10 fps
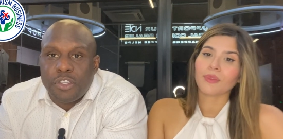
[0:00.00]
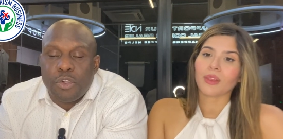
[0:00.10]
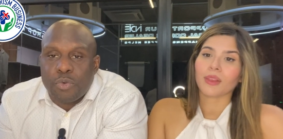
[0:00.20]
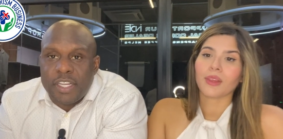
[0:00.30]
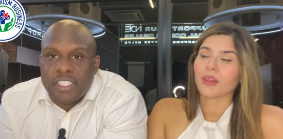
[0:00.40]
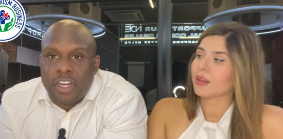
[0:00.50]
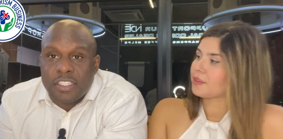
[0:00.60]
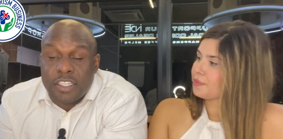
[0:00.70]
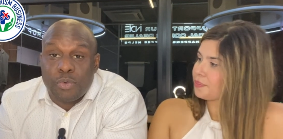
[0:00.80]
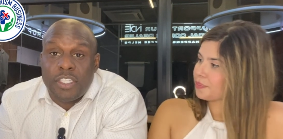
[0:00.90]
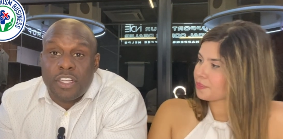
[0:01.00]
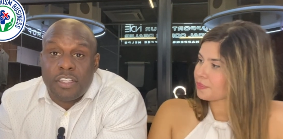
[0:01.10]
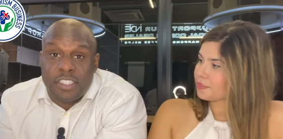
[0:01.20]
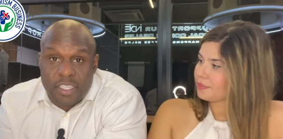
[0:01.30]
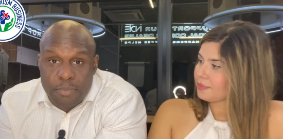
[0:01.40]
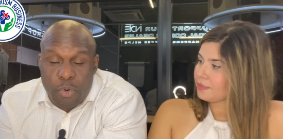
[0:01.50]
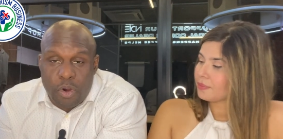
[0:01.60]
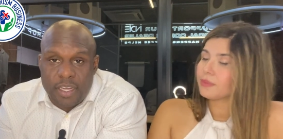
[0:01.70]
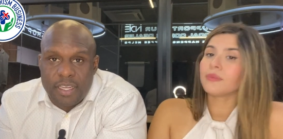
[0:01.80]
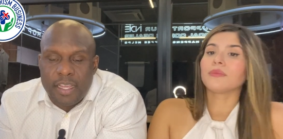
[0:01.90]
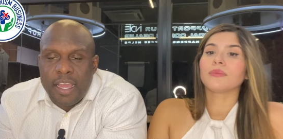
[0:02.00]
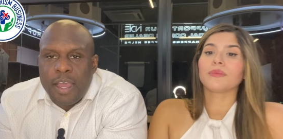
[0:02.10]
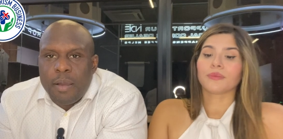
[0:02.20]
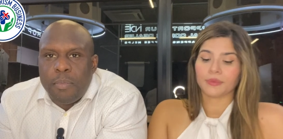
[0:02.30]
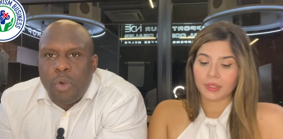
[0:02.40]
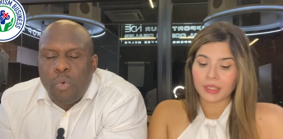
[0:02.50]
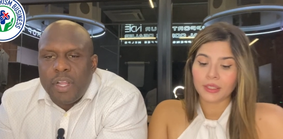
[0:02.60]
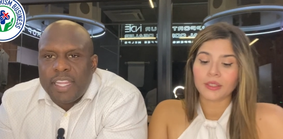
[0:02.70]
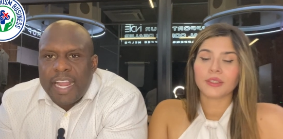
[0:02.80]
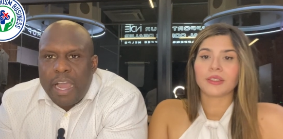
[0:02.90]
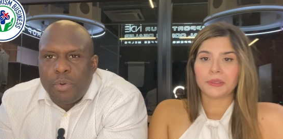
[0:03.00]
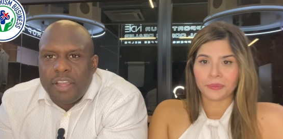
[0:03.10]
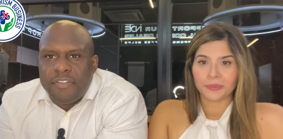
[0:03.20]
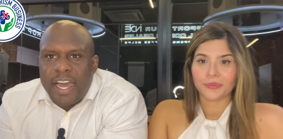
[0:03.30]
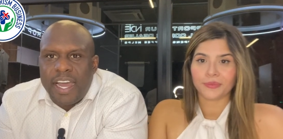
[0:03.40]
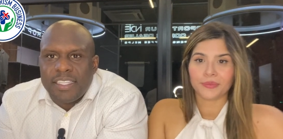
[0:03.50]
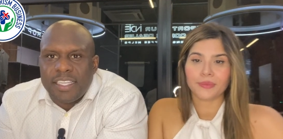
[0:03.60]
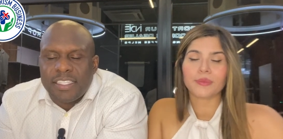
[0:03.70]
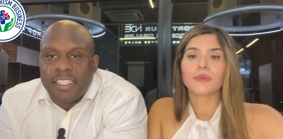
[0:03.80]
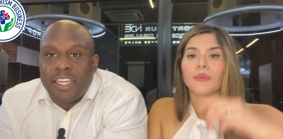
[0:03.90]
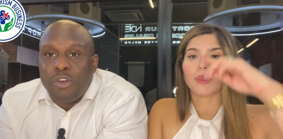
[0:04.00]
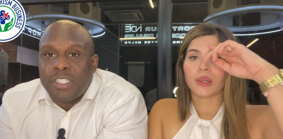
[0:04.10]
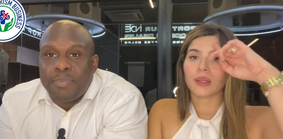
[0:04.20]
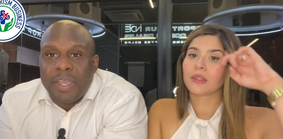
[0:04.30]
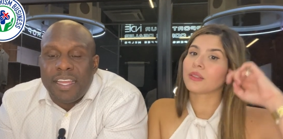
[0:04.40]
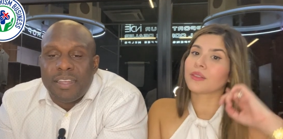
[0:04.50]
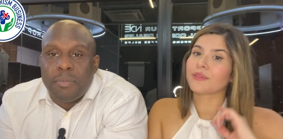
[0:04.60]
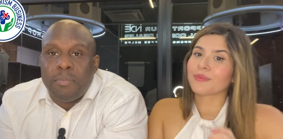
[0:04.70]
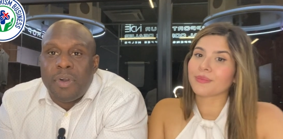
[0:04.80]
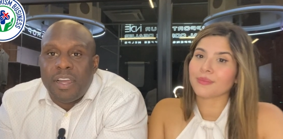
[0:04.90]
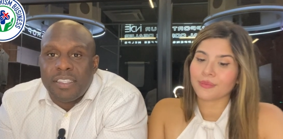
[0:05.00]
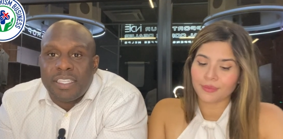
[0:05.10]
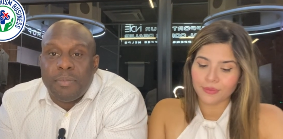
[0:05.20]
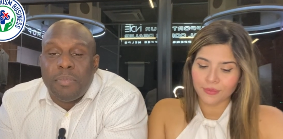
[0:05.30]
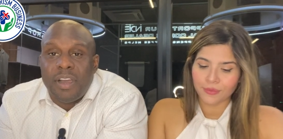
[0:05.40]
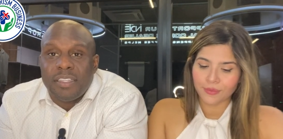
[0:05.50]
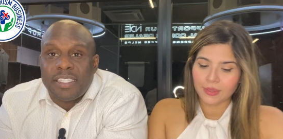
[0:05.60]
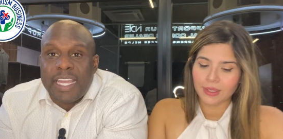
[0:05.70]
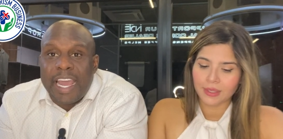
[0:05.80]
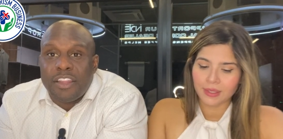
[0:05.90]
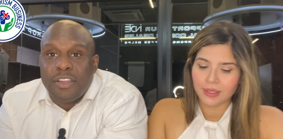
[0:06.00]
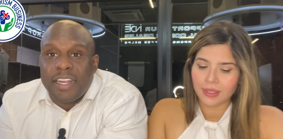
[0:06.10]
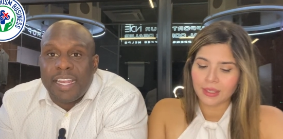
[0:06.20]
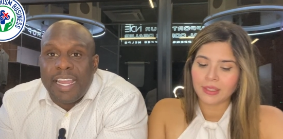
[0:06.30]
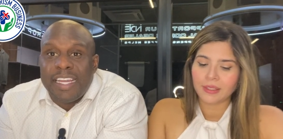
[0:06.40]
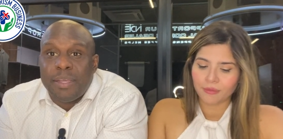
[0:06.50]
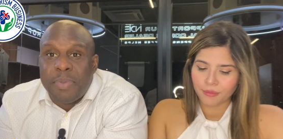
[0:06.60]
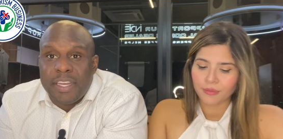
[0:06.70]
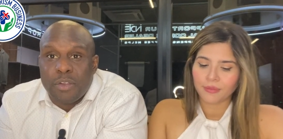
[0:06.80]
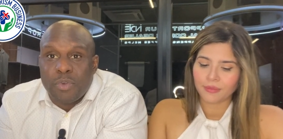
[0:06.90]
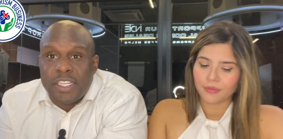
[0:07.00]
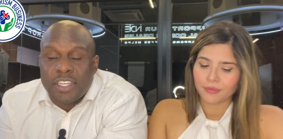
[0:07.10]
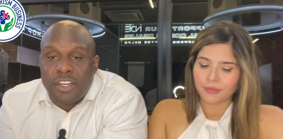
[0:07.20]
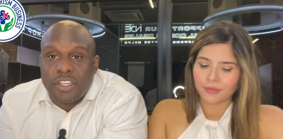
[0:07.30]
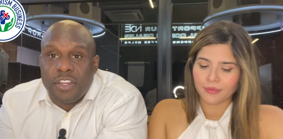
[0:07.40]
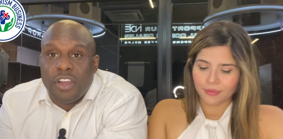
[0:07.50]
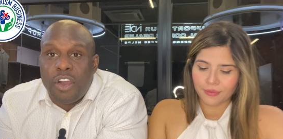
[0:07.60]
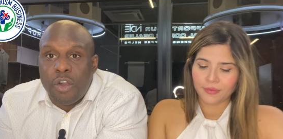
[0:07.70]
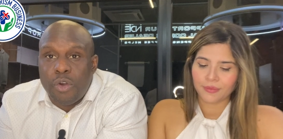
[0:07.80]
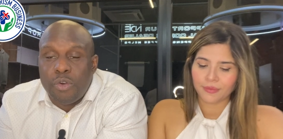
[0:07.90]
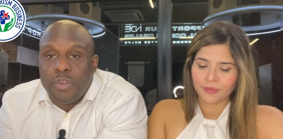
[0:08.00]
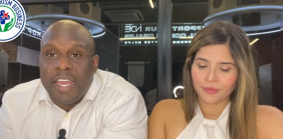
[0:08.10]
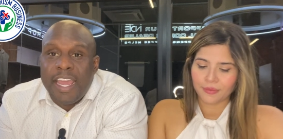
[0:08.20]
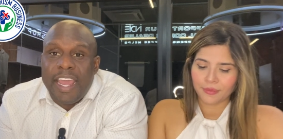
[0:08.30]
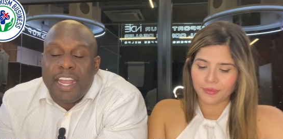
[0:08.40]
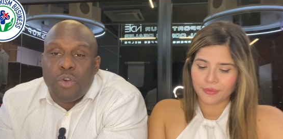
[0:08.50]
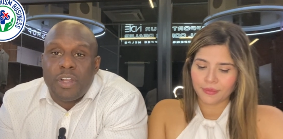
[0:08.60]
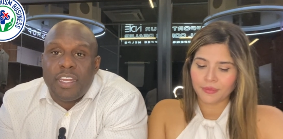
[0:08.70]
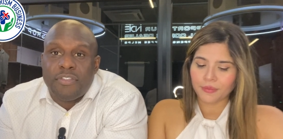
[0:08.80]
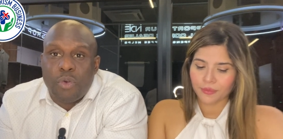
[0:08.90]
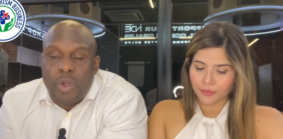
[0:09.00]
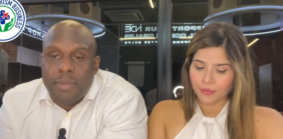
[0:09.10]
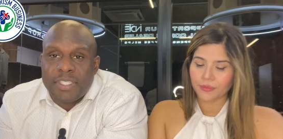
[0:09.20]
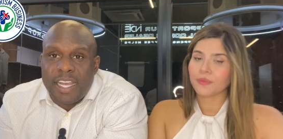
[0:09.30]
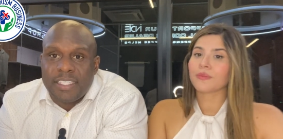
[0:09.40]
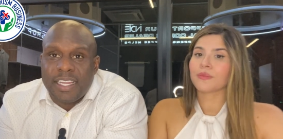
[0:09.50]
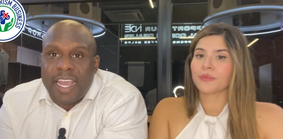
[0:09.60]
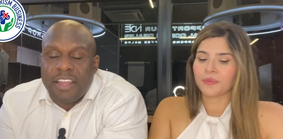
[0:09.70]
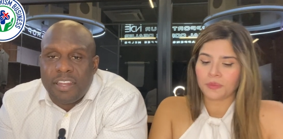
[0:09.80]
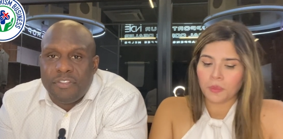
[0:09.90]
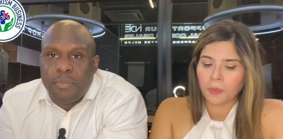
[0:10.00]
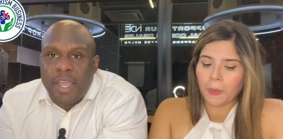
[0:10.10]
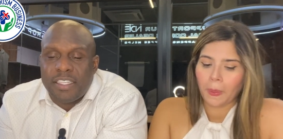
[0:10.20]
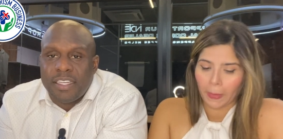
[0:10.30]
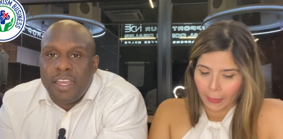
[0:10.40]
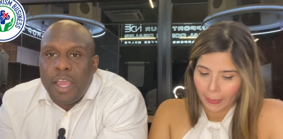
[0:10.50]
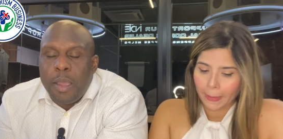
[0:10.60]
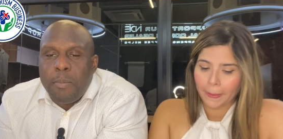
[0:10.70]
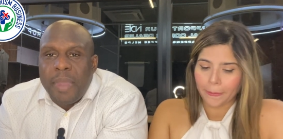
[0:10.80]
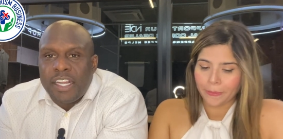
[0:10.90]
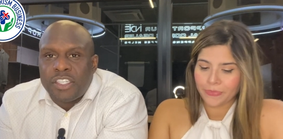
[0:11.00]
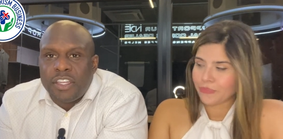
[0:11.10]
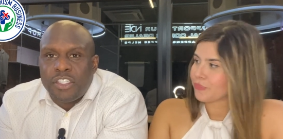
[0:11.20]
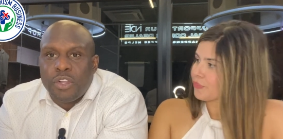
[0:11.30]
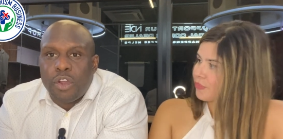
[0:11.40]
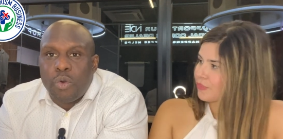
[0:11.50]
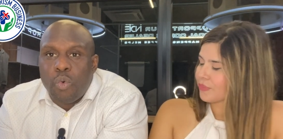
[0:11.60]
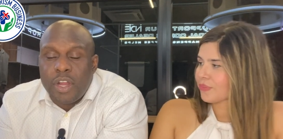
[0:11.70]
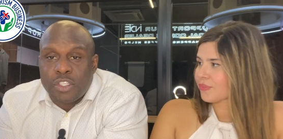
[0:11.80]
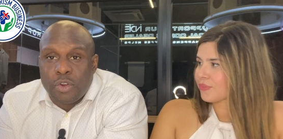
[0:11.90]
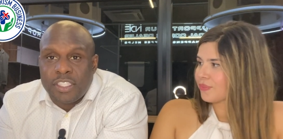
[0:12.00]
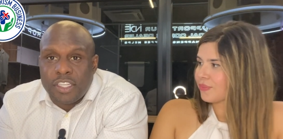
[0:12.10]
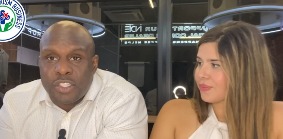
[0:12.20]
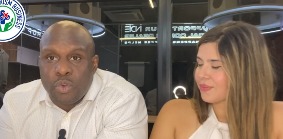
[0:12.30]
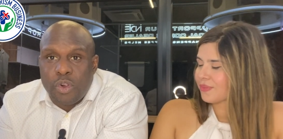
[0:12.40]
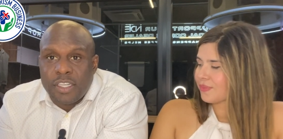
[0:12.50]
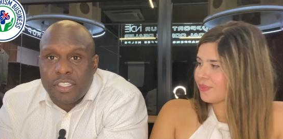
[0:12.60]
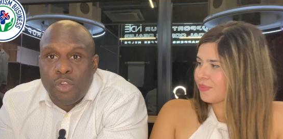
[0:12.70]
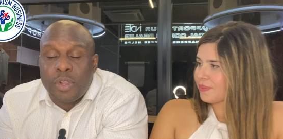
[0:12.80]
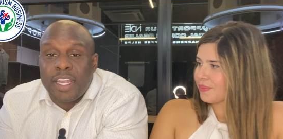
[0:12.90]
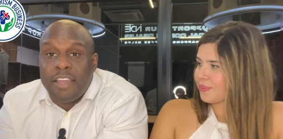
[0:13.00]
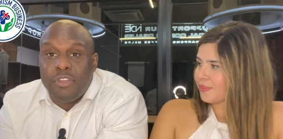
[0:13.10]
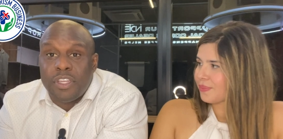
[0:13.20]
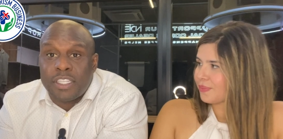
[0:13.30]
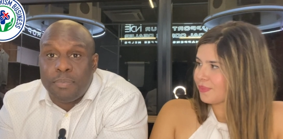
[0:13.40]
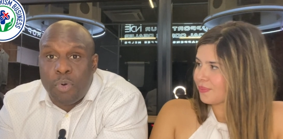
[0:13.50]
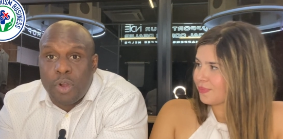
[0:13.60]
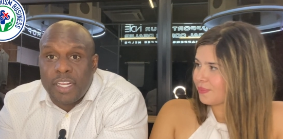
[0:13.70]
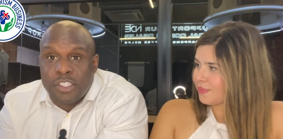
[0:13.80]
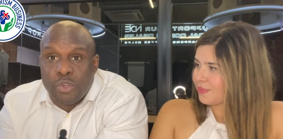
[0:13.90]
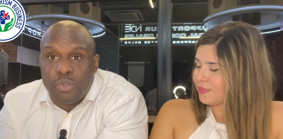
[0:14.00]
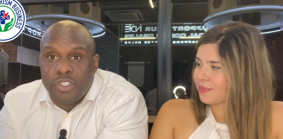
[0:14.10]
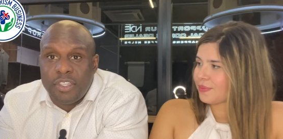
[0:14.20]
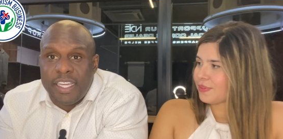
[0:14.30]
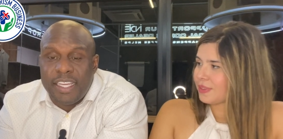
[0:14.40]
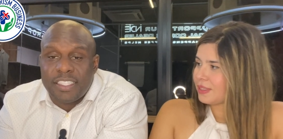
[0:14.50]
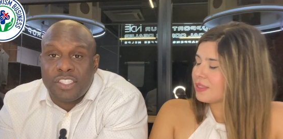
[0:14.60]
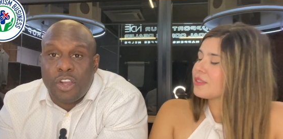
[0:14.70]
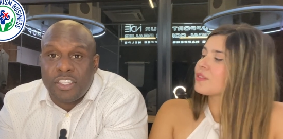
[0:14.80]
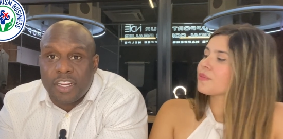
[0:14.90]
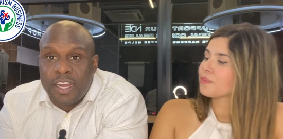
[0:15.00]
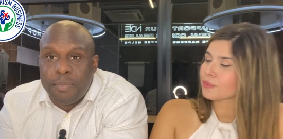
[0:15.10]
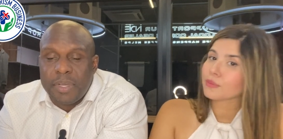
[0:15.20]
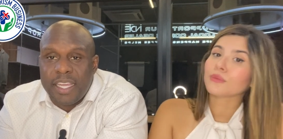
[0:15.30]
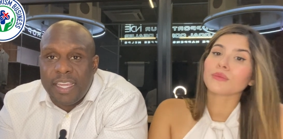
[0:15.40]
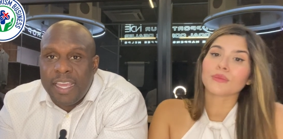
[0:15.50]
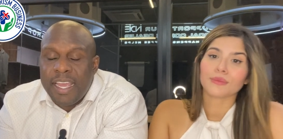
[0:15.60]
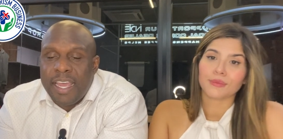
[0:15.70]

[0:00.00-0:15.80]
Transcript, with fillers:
Speaker 1: you do research because research is important. But one thing I would advise is don't spend months and months gathering independent research on your own and going to different websites and gathering information. Make sure that you go to one trusted source who can give you the supporting tools you need to start your company,